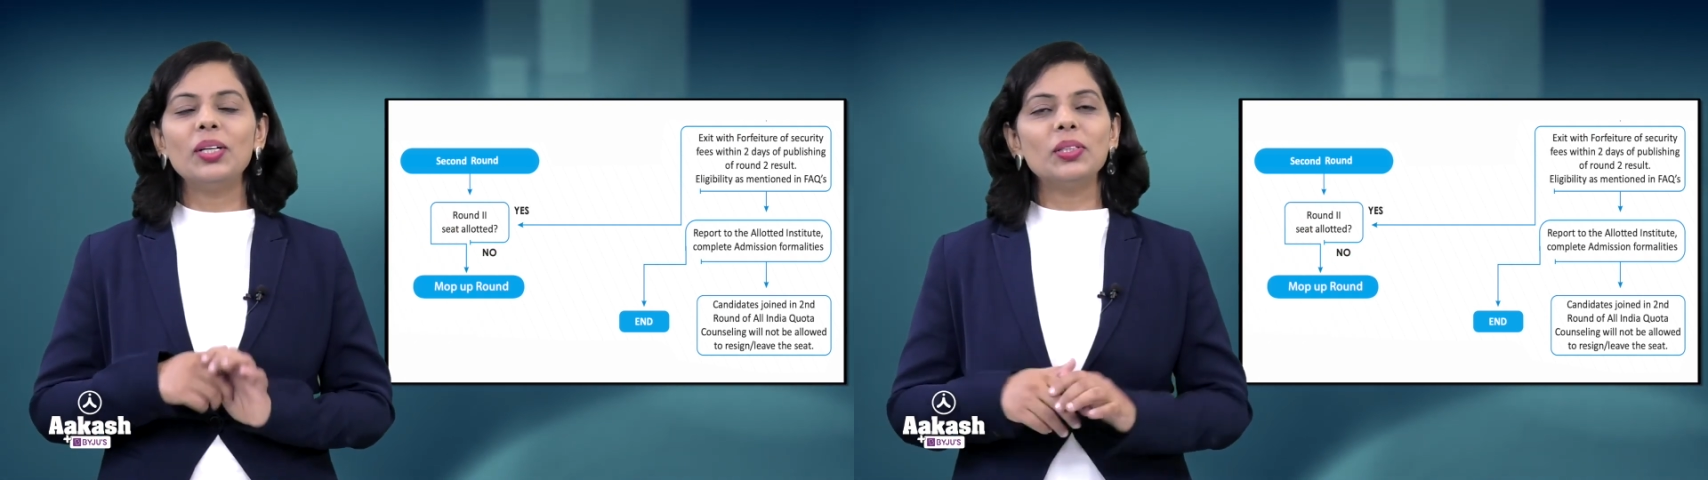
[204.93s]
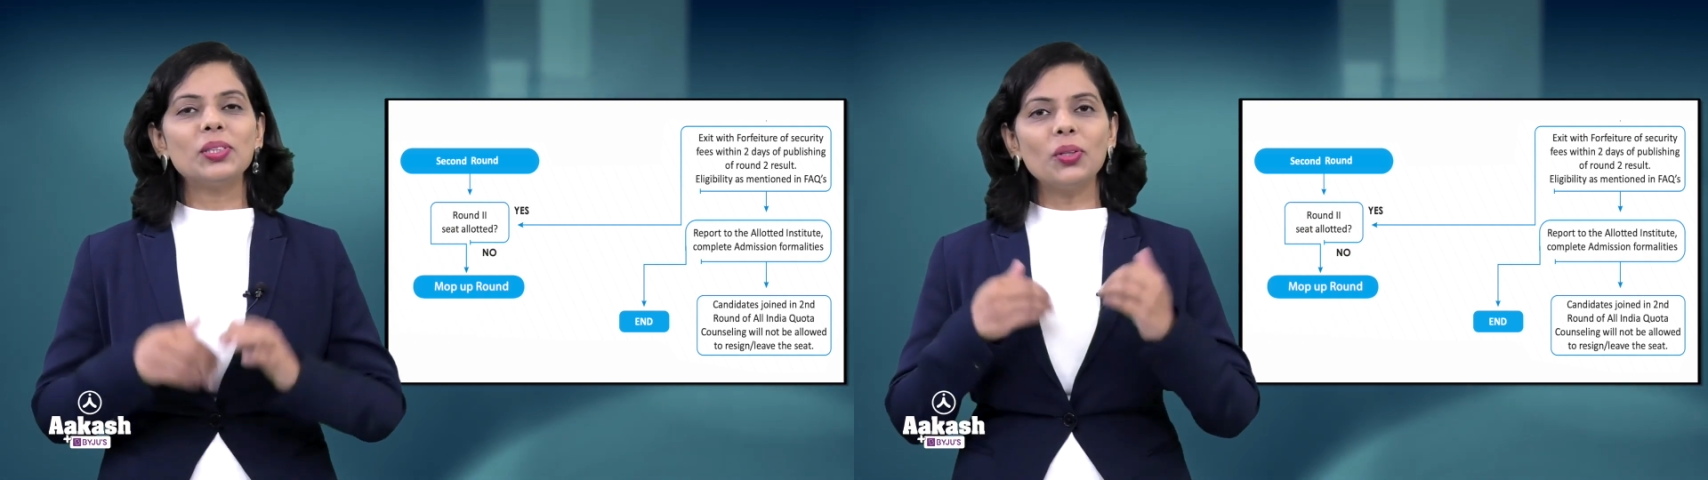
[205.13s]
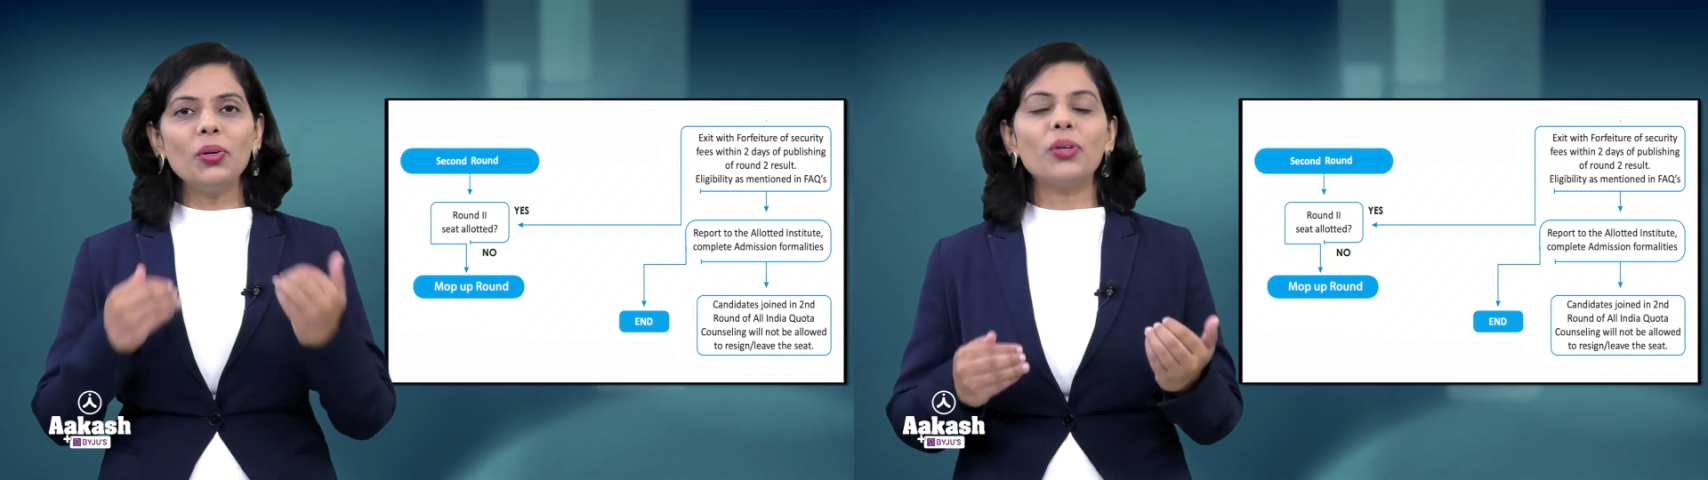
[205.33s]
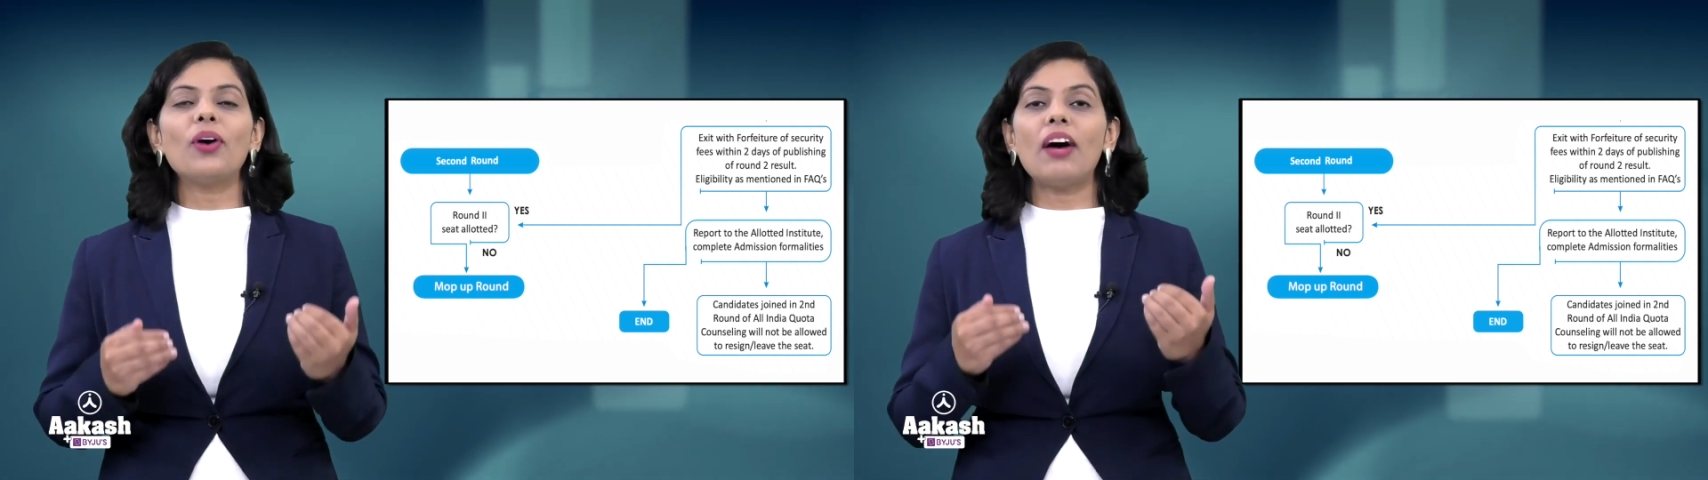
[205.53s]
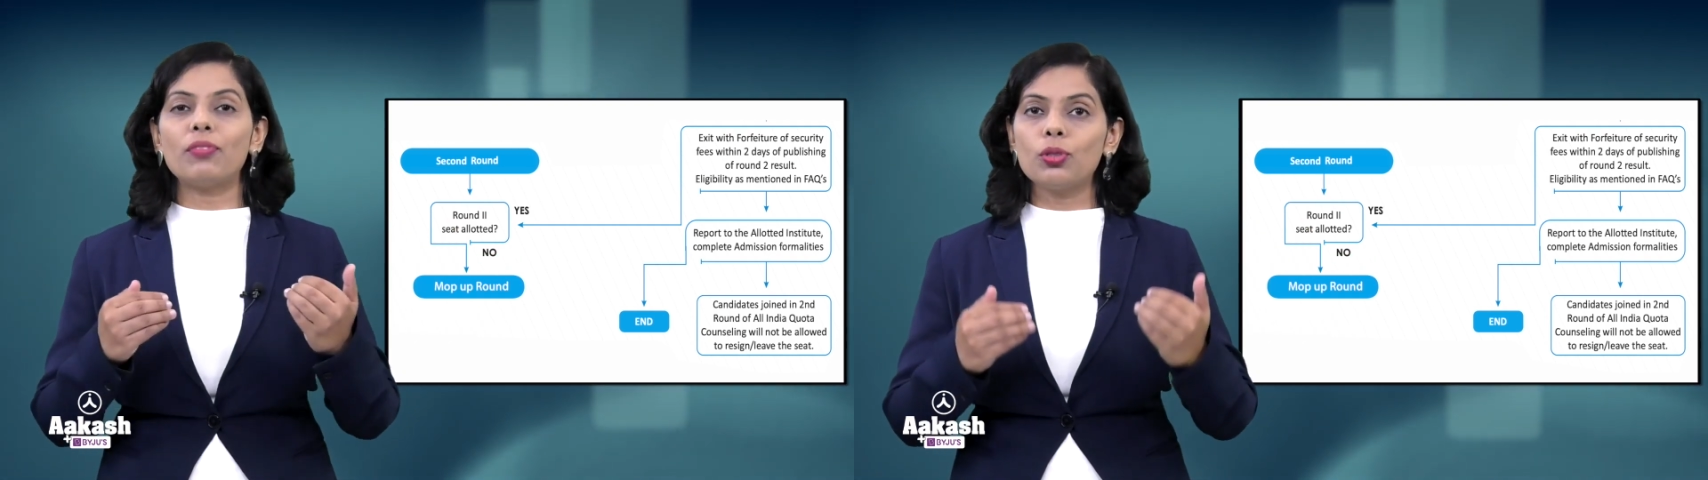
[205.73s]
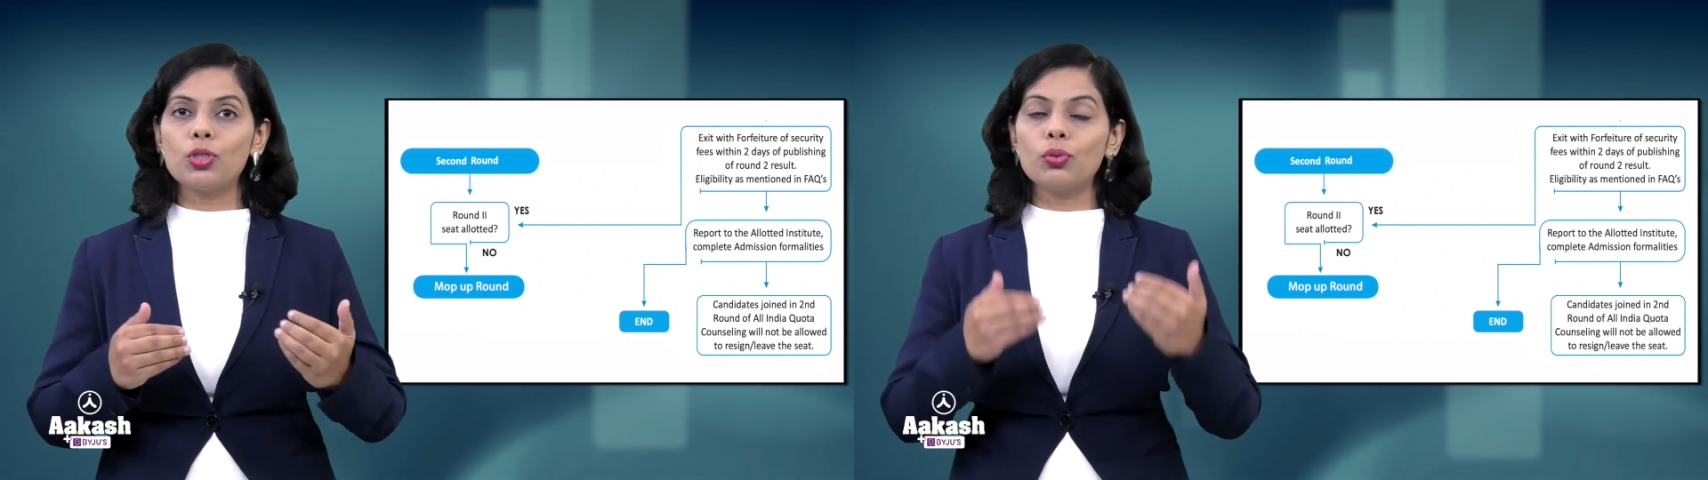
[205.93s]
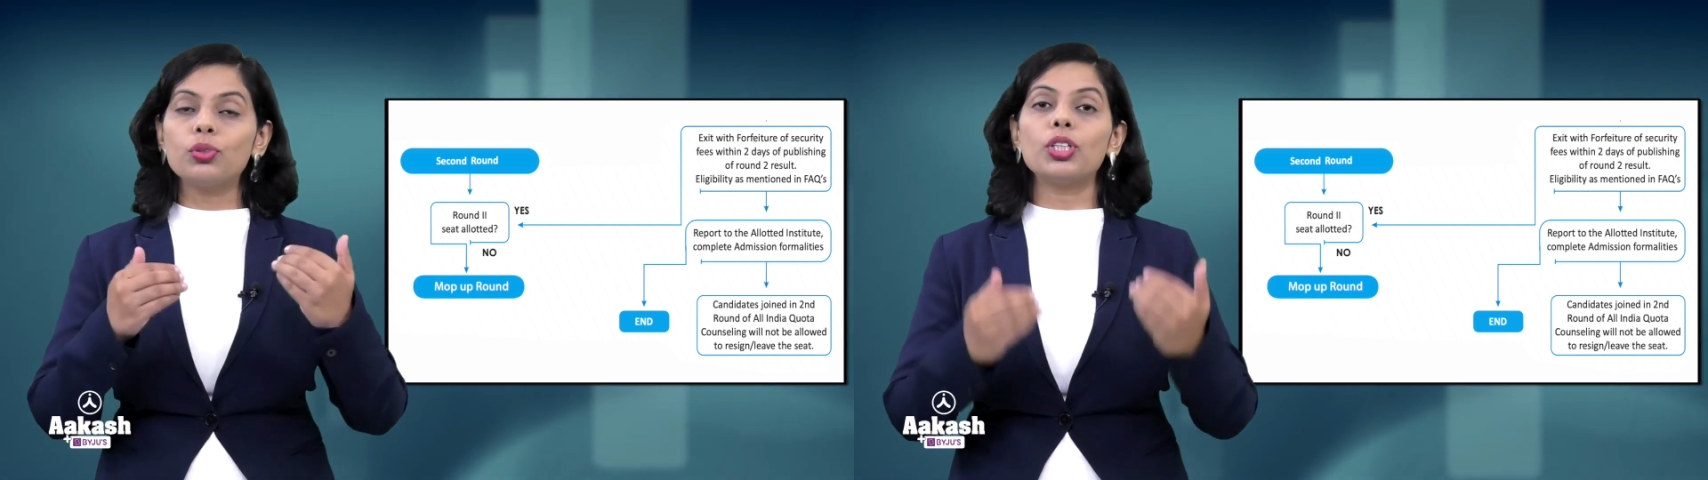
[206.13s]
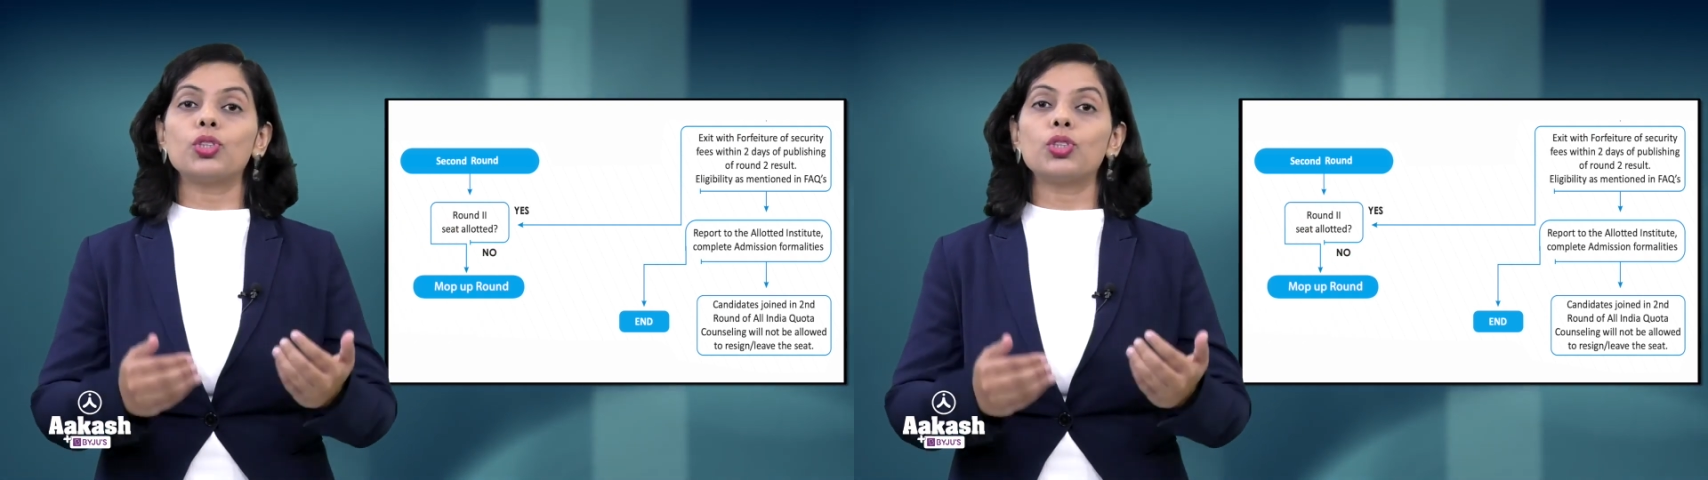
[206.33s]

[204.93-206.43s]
So you have to choose the